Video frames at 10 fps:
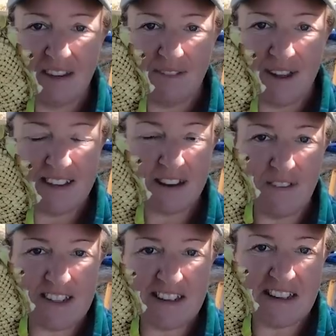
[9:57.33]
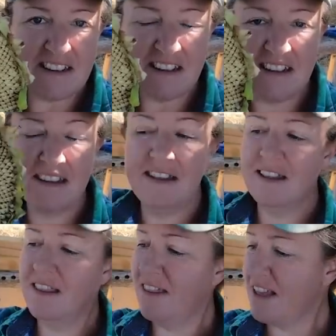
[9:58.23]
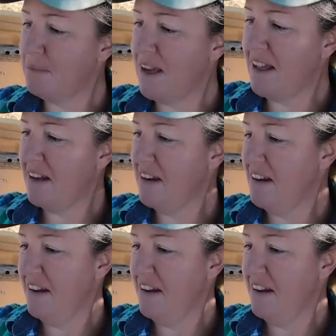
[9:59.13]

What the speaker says: Face harvested. Thanks, man.